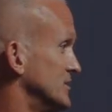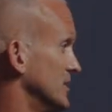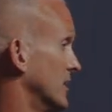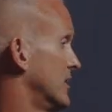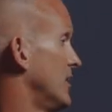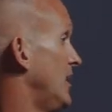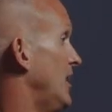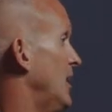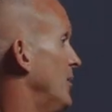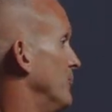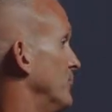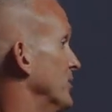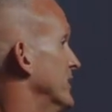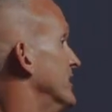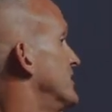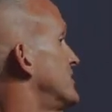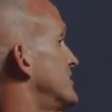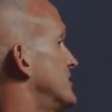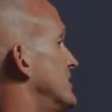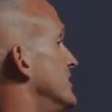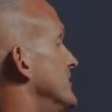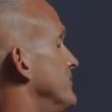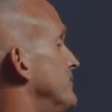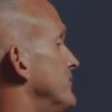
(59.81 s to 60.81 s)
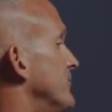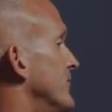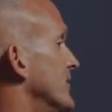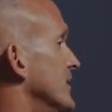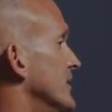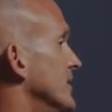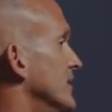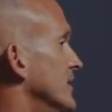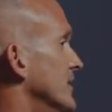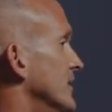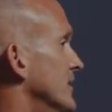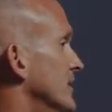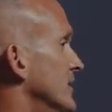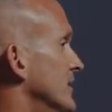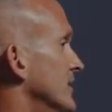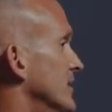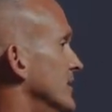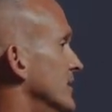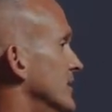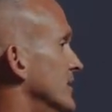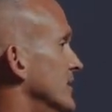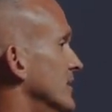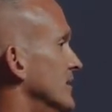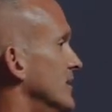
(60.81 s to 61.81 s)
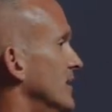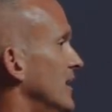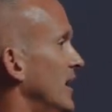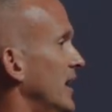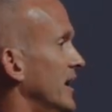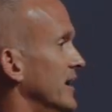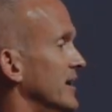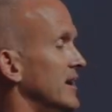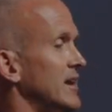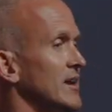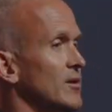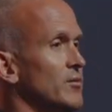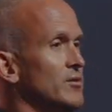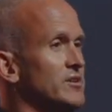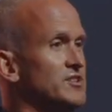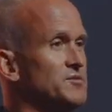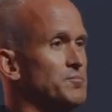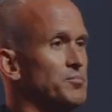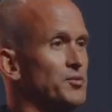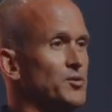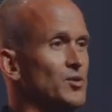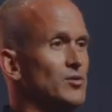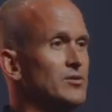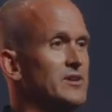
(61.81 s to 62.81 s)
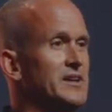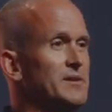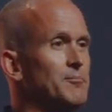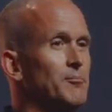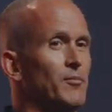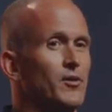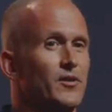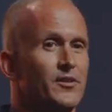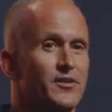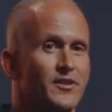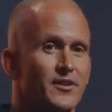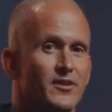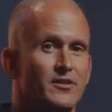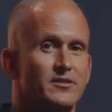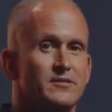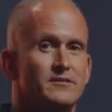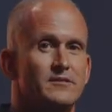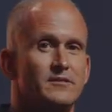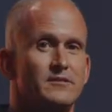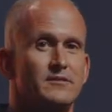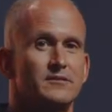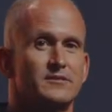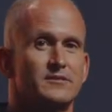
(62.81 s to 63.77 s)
accomplished. And he was brutally murdered,